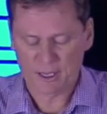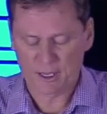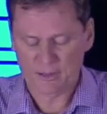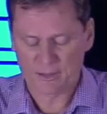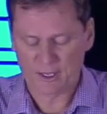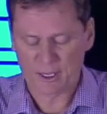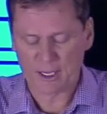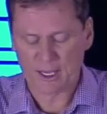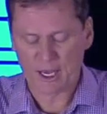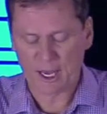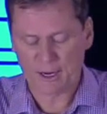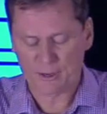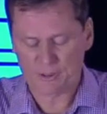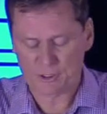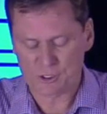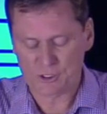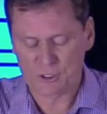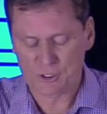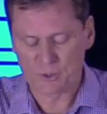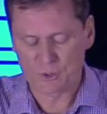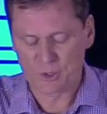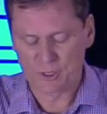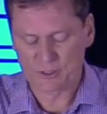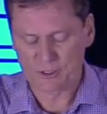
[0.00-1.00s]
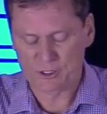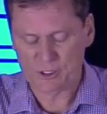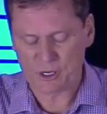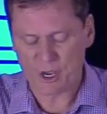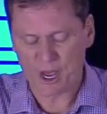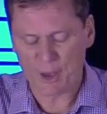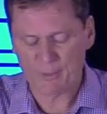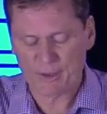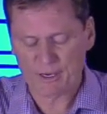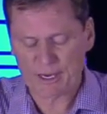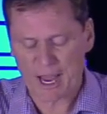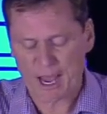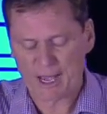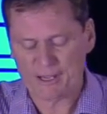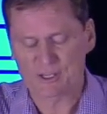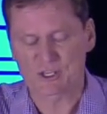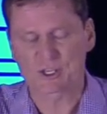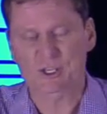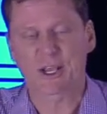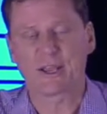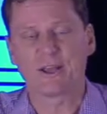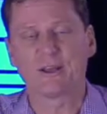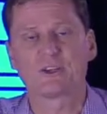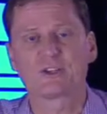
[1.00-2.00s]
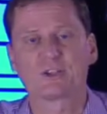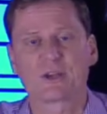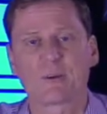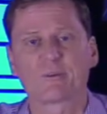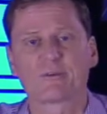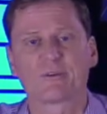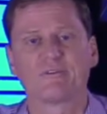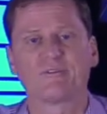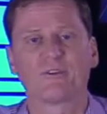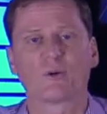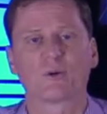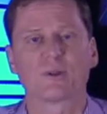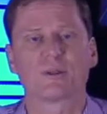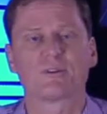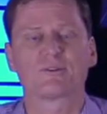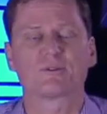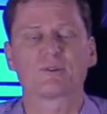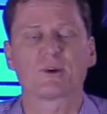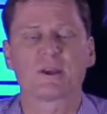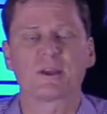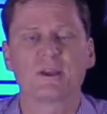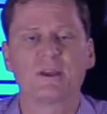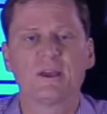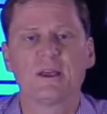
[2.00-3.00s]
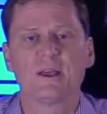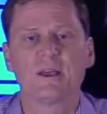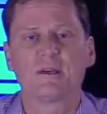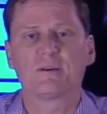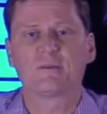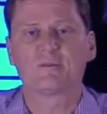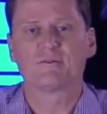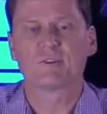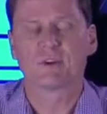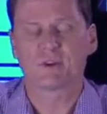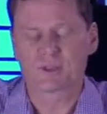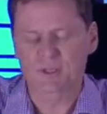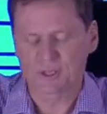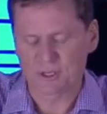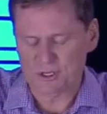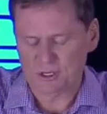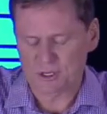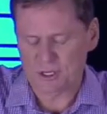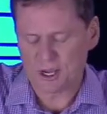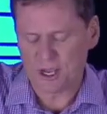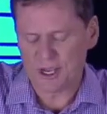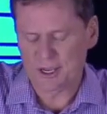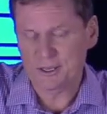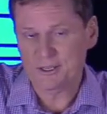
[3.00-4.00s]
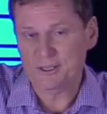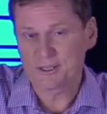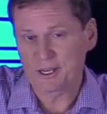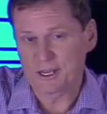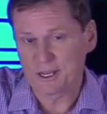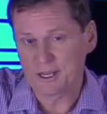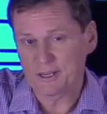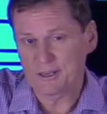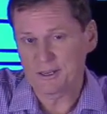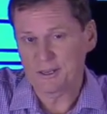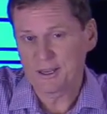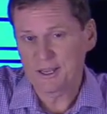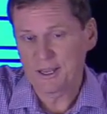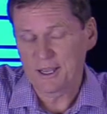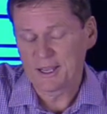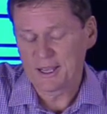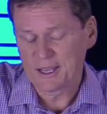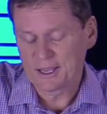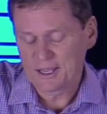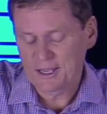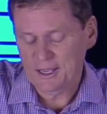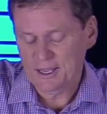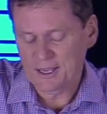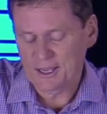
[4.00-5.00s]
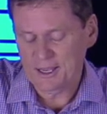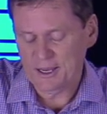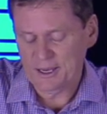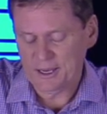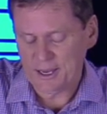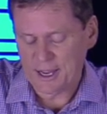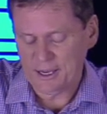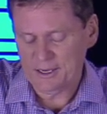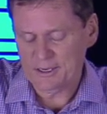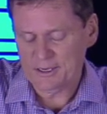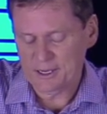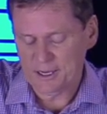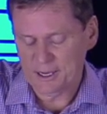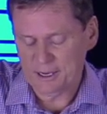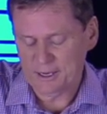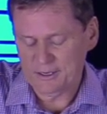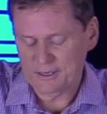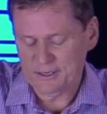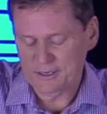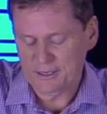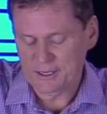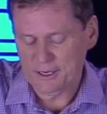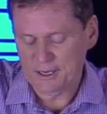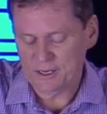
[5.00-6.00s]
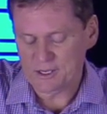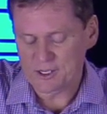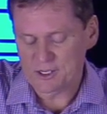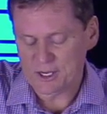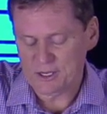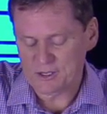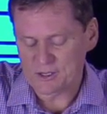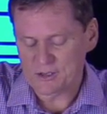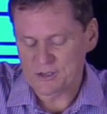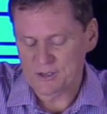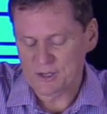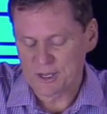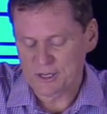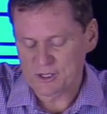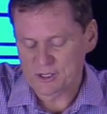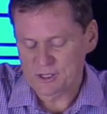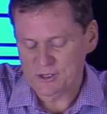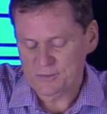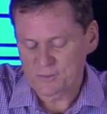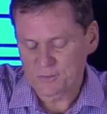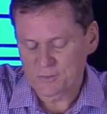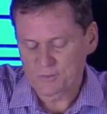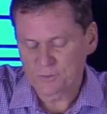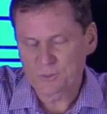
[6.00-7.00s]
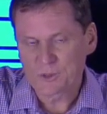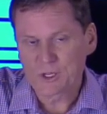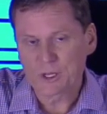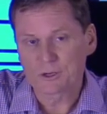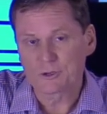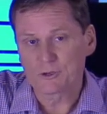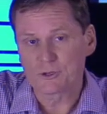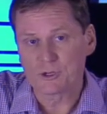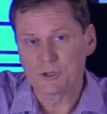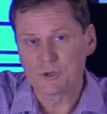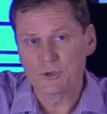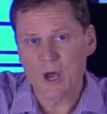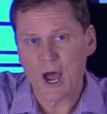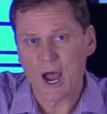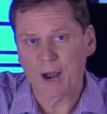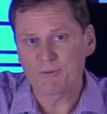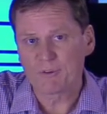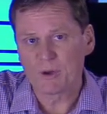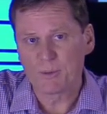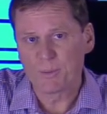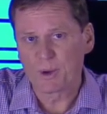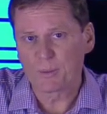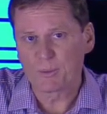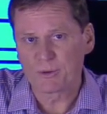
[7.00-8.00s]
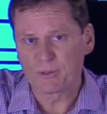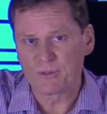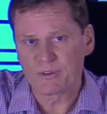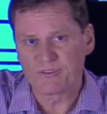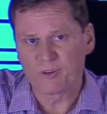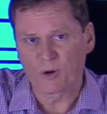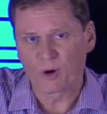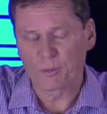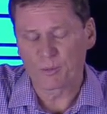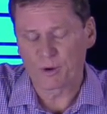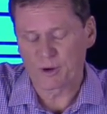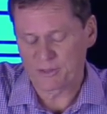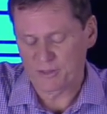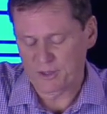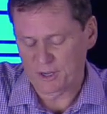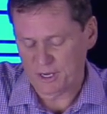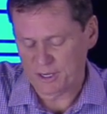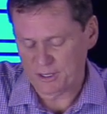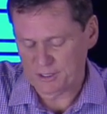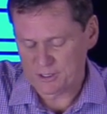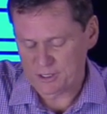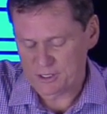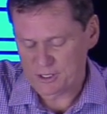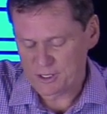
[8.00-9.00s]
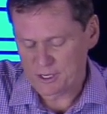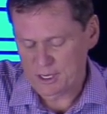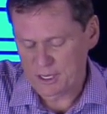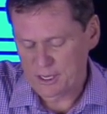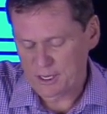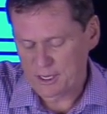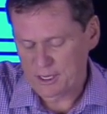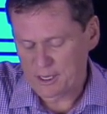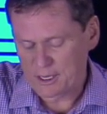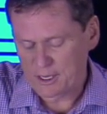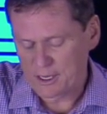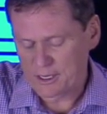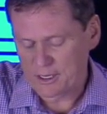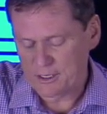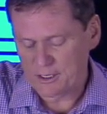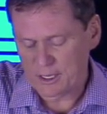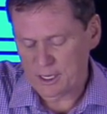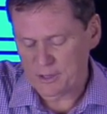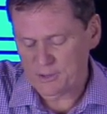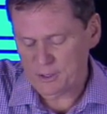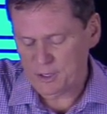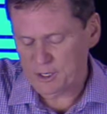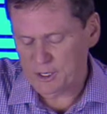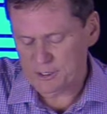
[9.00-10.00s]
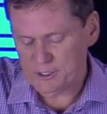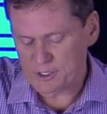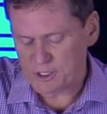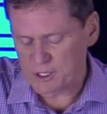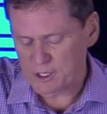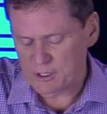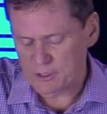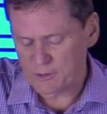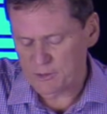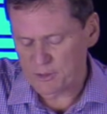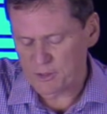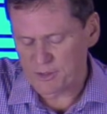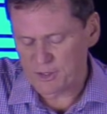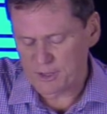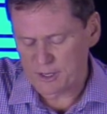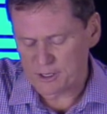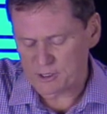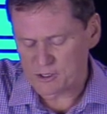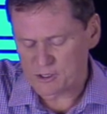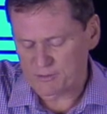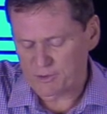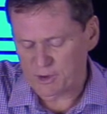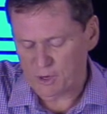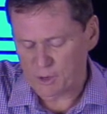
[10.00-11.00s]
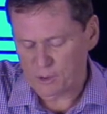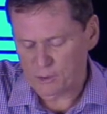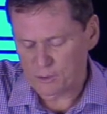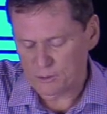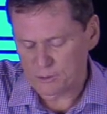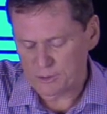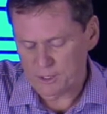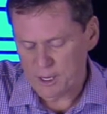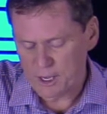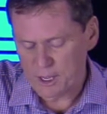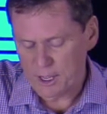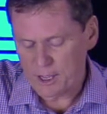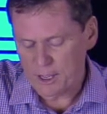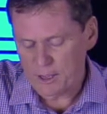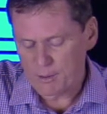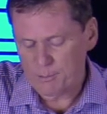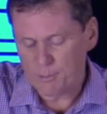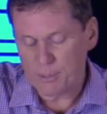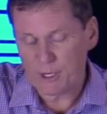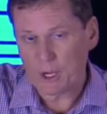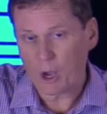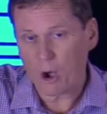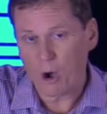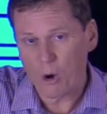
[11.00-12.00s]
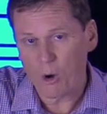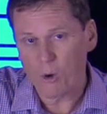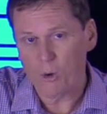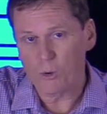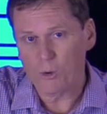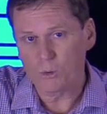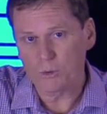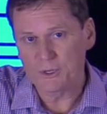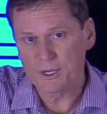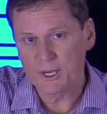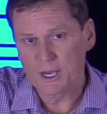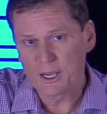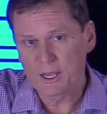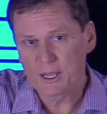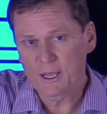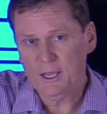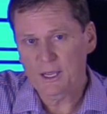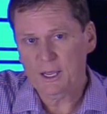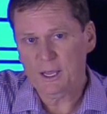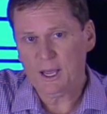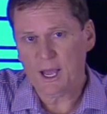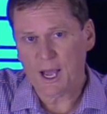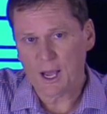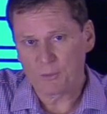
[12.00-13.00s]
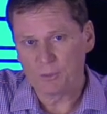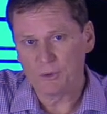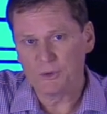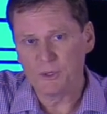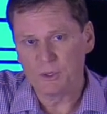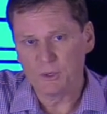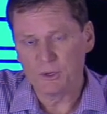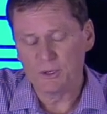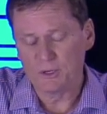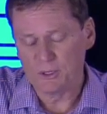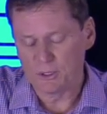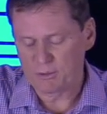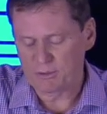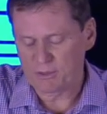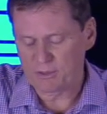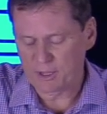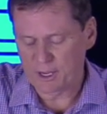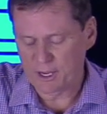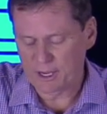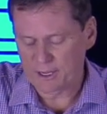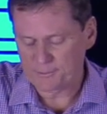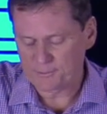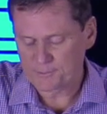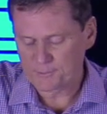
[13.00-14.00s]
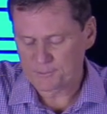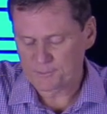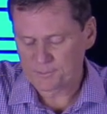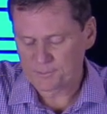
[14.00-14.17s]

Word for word: that God is doing. So I'm in Isaiah chapter 43, verses 18 and 19, and it says this Do not remember the former things, neither consider the things of old. Behold, I will do a new thing.